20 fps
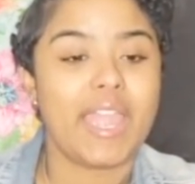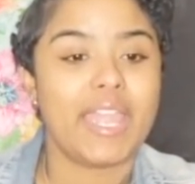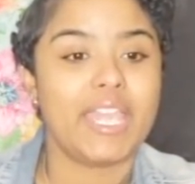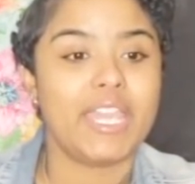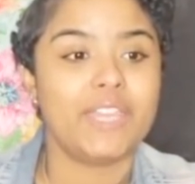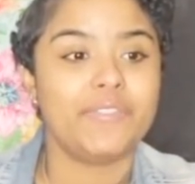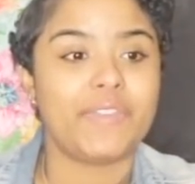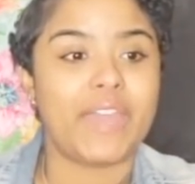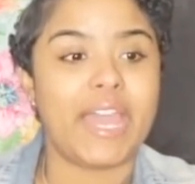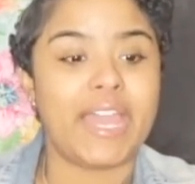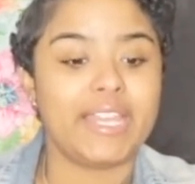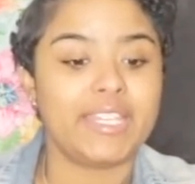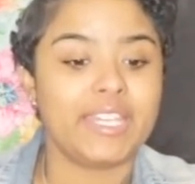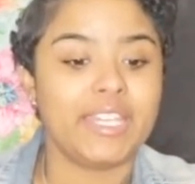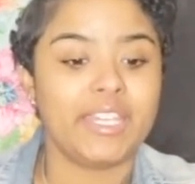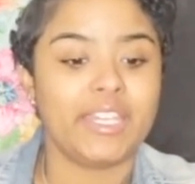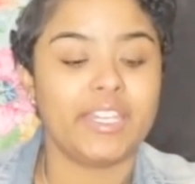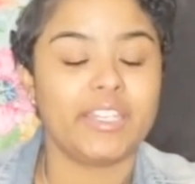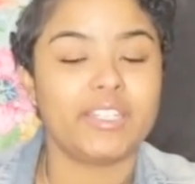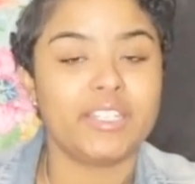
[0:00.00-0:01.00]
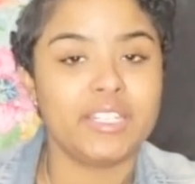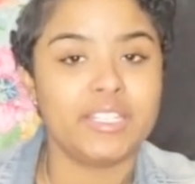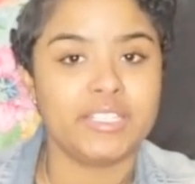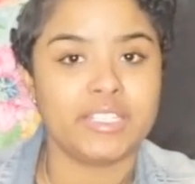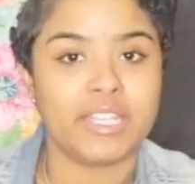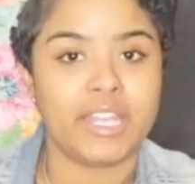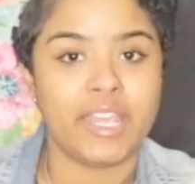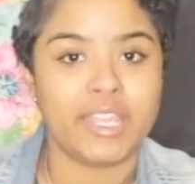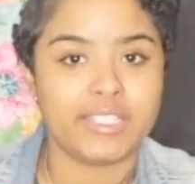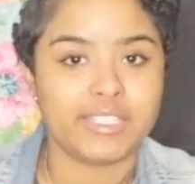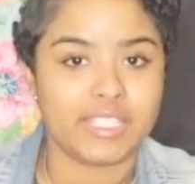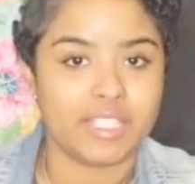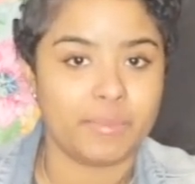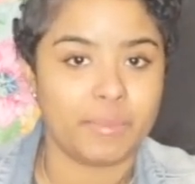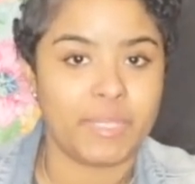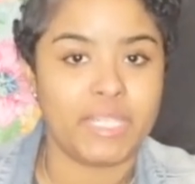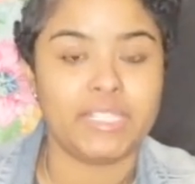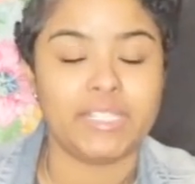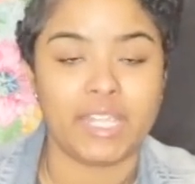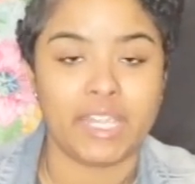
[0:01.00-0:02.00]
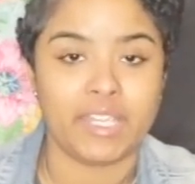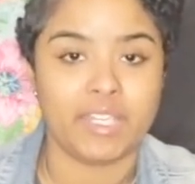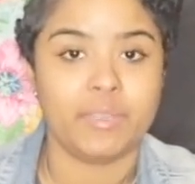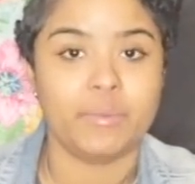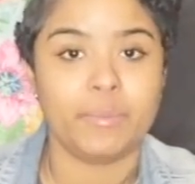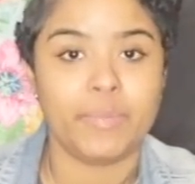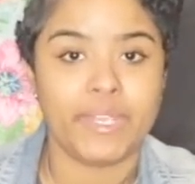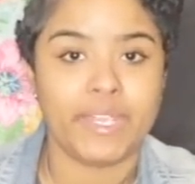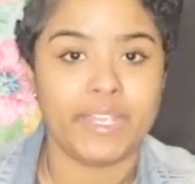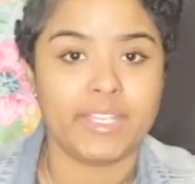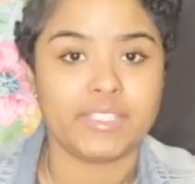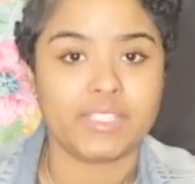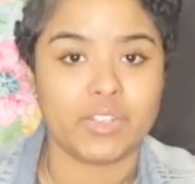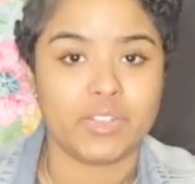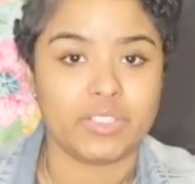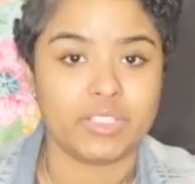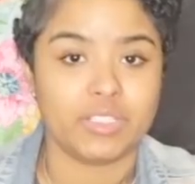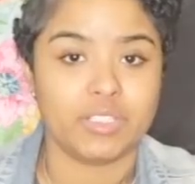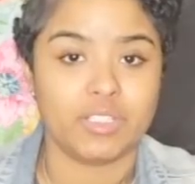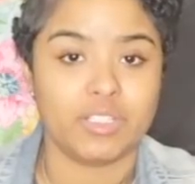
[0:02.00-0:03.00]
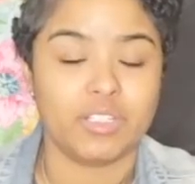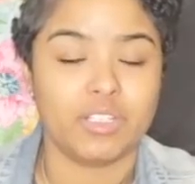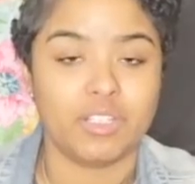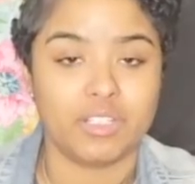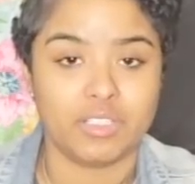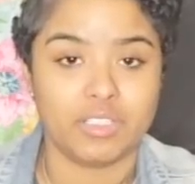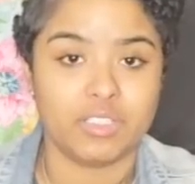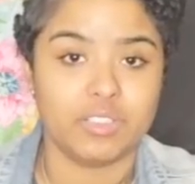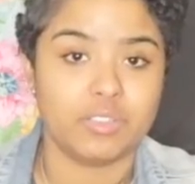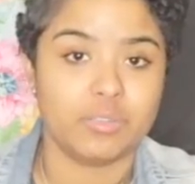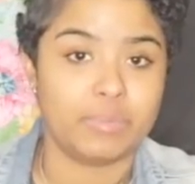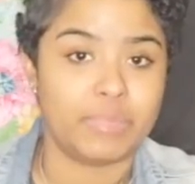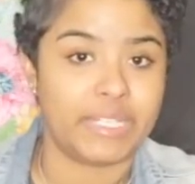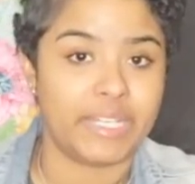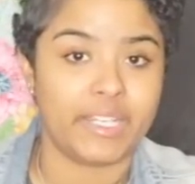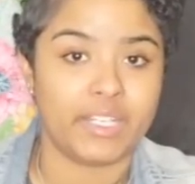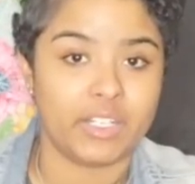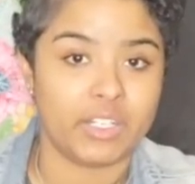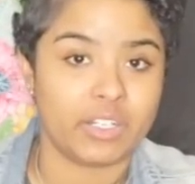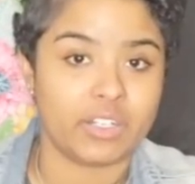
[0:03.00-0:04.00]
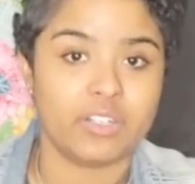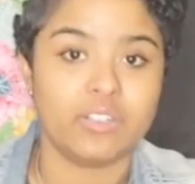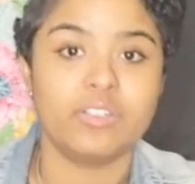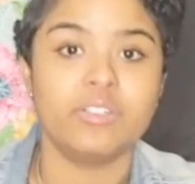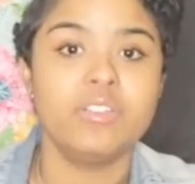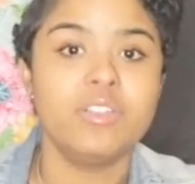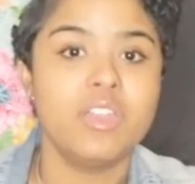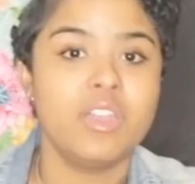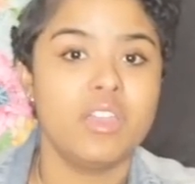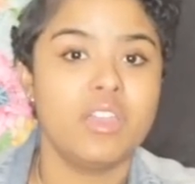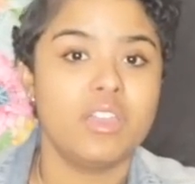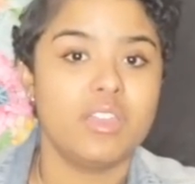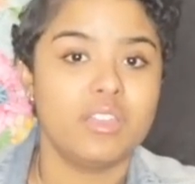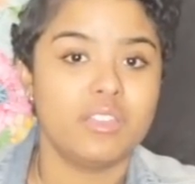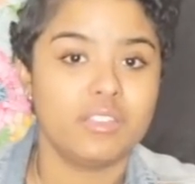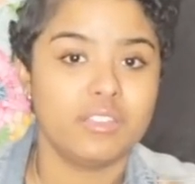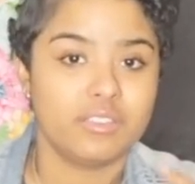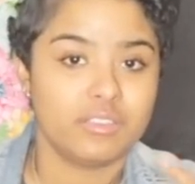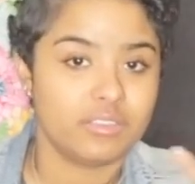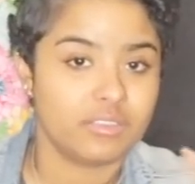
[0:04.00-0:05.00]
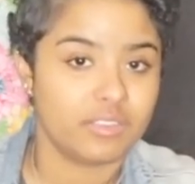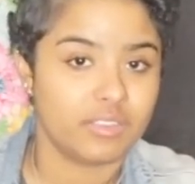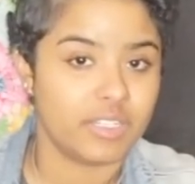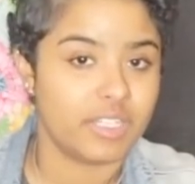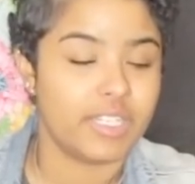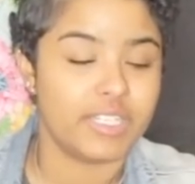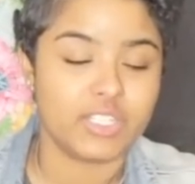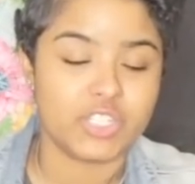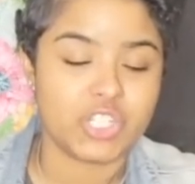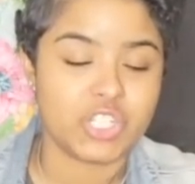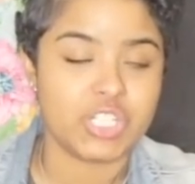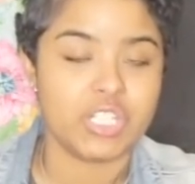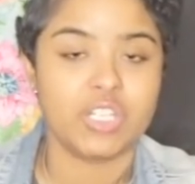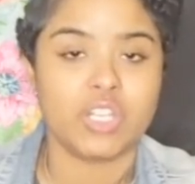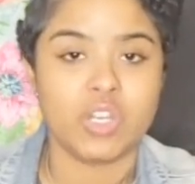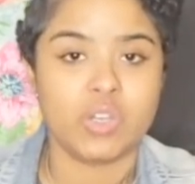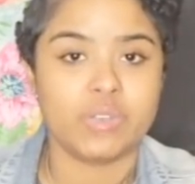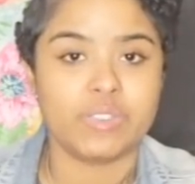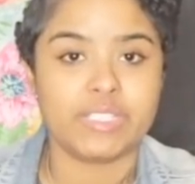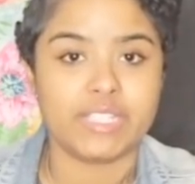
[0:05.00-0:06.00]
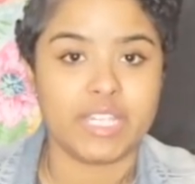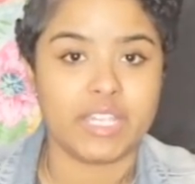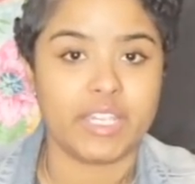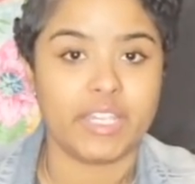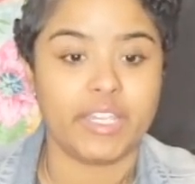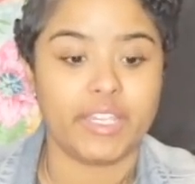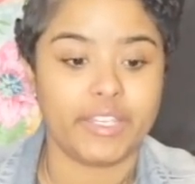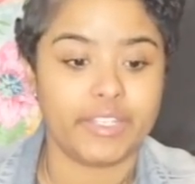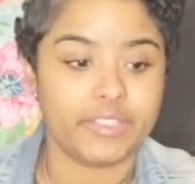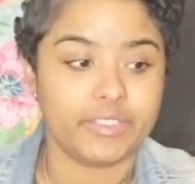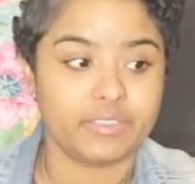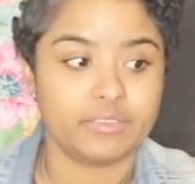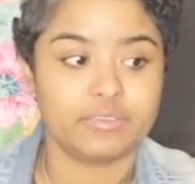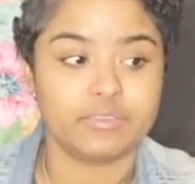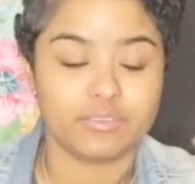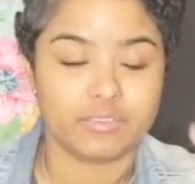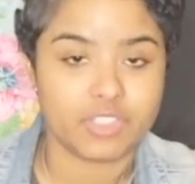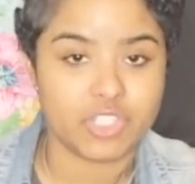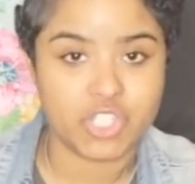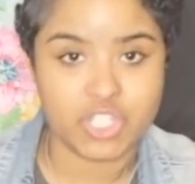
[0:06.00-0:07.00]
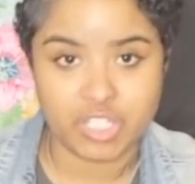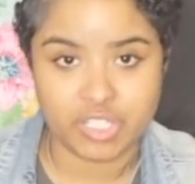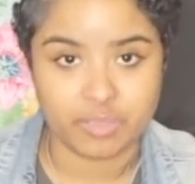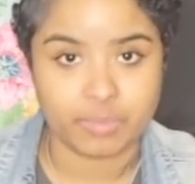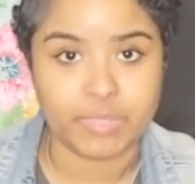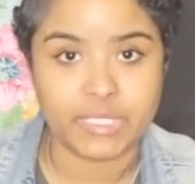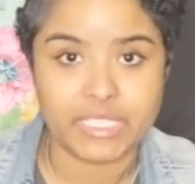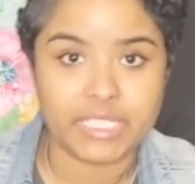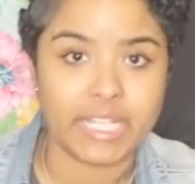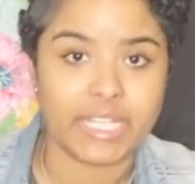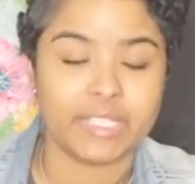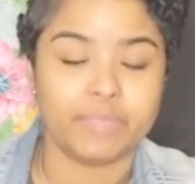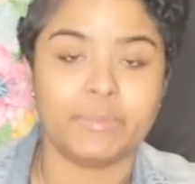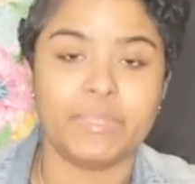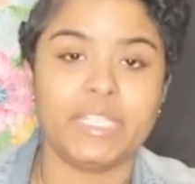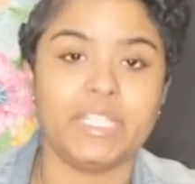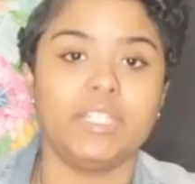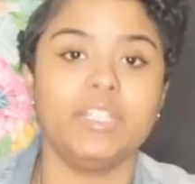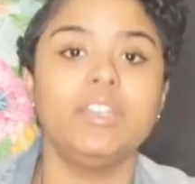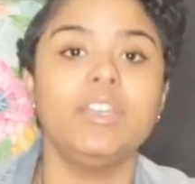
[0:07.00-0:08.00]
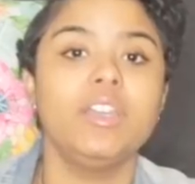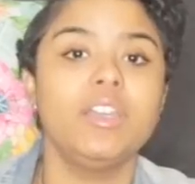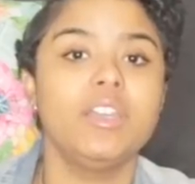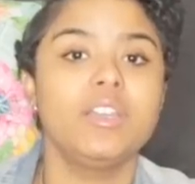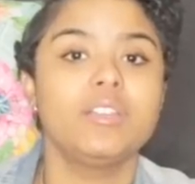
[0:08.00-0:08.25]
if I can't connect and make that impact on a, a little Black girl and she knows that she could be like me,